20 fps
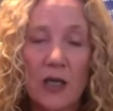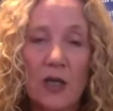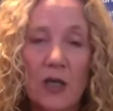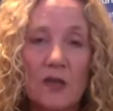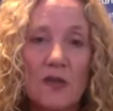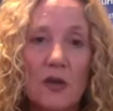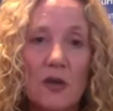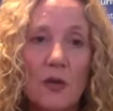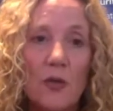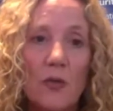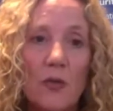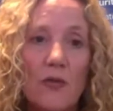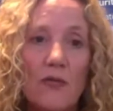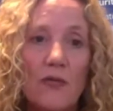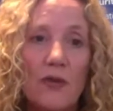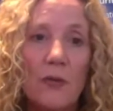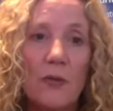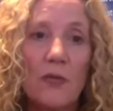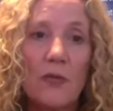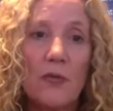So
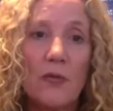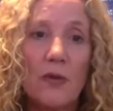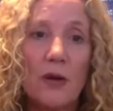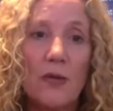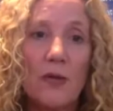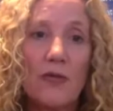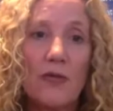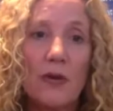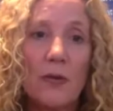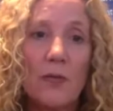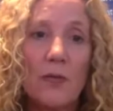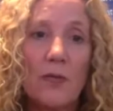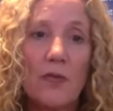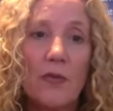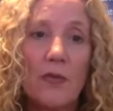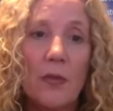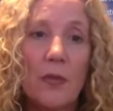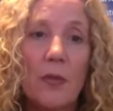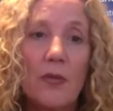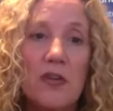from from,
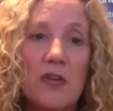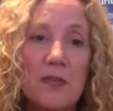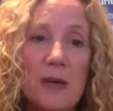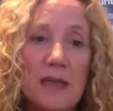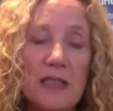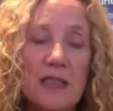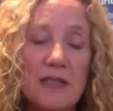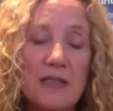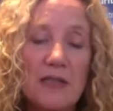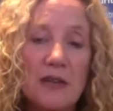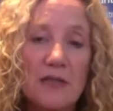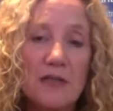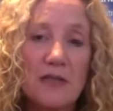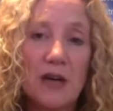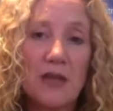from the perspective of,